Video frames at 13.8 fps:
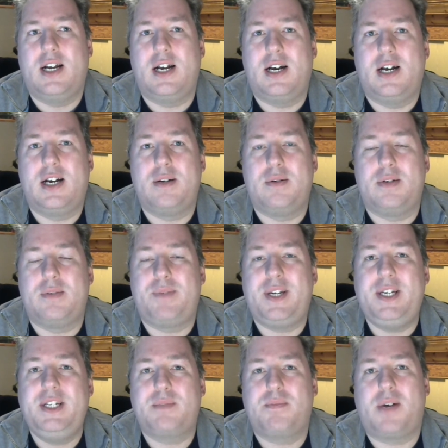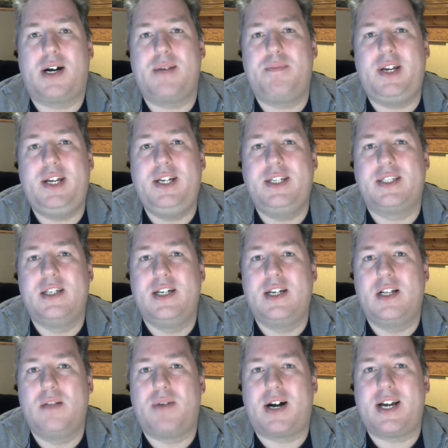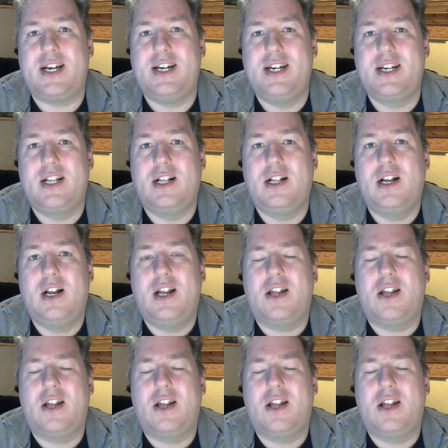uh, piece by piece, little by little,